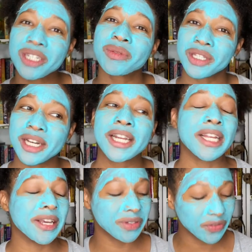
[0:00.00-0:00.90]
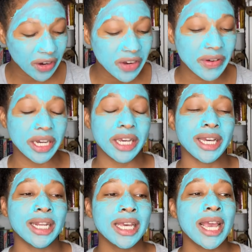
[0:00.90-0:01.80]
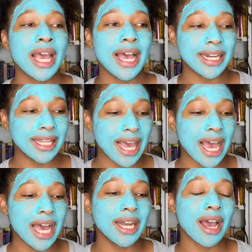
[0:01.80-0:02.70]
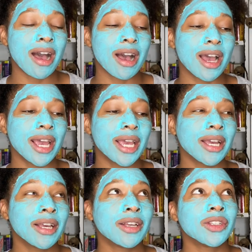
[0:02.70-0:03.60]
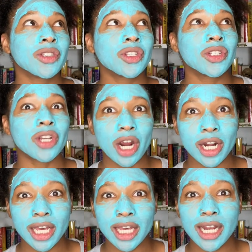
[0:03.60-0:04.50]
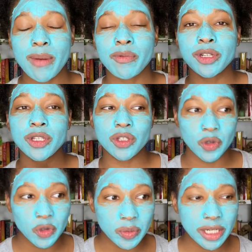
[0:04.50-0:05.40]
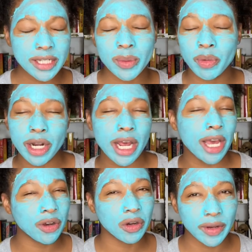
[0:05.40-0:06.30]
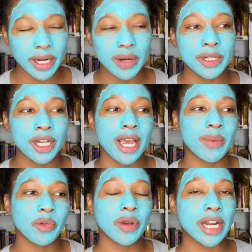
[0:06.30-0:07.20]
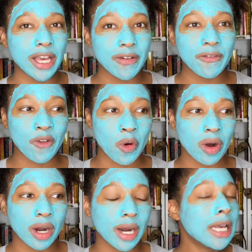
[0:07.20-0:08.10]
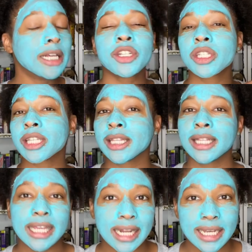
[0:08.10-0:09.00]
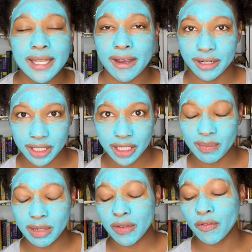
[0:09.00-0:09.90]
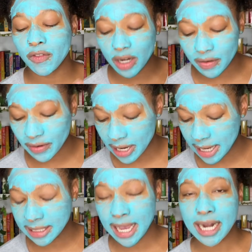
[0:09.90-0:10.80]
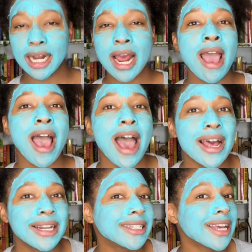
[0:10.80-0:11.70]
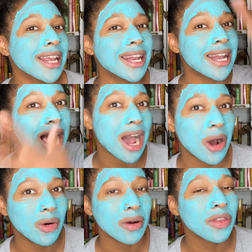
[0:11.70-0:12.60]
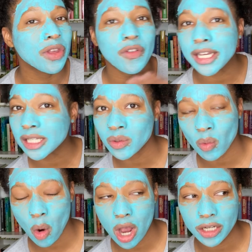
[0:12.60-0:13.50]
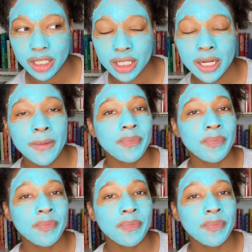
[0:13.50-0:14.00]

It was good. It was very, very good. And then I started, I resumed Sabrina and Karina, which I am reading for just like Latinx Heritage Month. Very, very excited. And now the face is washed.